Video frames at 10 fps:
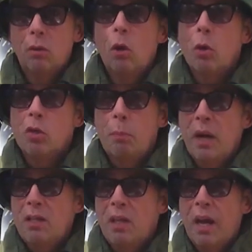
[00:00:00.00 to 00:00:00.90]
Go to
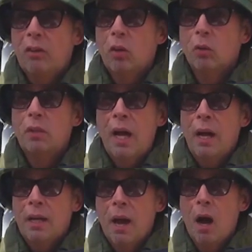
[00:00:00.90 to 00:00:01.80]

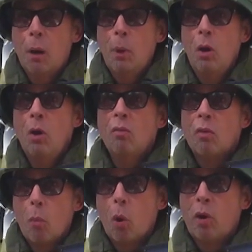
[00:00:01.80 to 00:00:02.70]
spikestactical.com
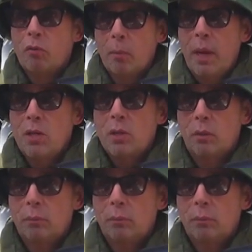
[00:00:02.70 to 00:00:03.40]
for more information.